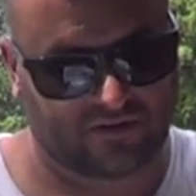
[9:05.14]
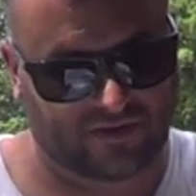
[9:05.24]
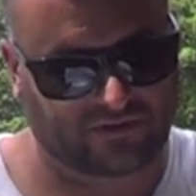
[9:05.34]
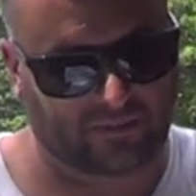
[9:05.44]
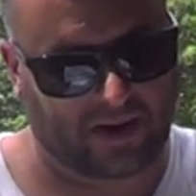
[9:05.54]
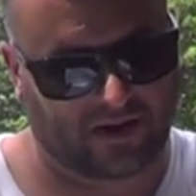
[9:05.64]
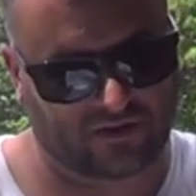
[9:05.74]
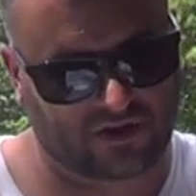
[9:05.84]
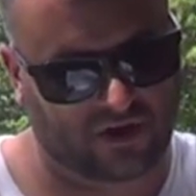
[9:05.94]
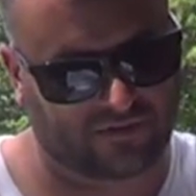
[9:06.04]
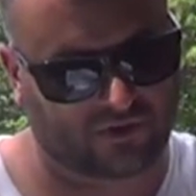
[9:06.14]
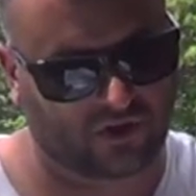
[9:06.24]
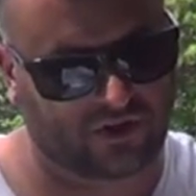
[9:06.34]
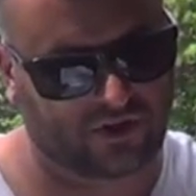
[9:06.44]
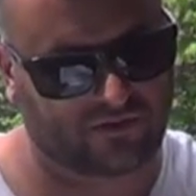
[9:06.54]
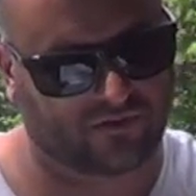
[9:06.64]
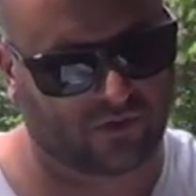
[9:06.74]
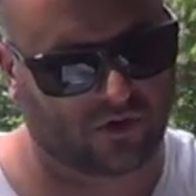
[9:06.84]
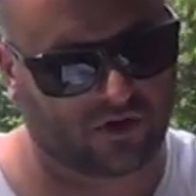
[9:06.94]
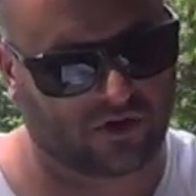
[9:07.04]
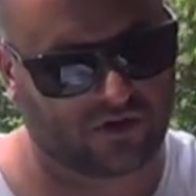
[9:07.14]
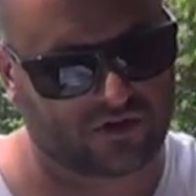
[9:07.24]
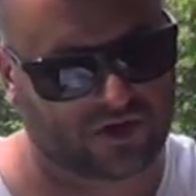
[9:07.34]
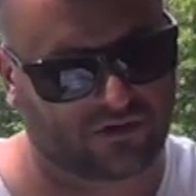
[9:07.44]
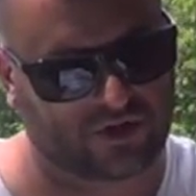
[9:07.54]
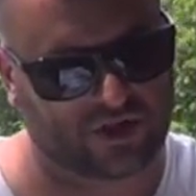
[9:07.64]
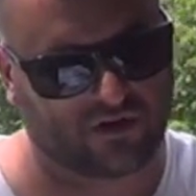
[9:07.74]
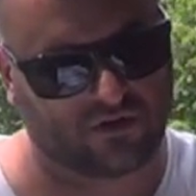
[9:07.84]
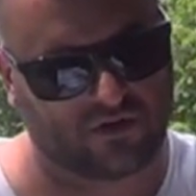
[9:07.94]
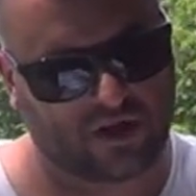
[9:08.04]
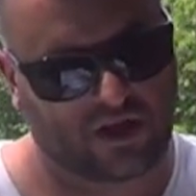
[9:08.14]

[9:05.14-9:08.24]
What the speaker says: 50 pounds of 3400.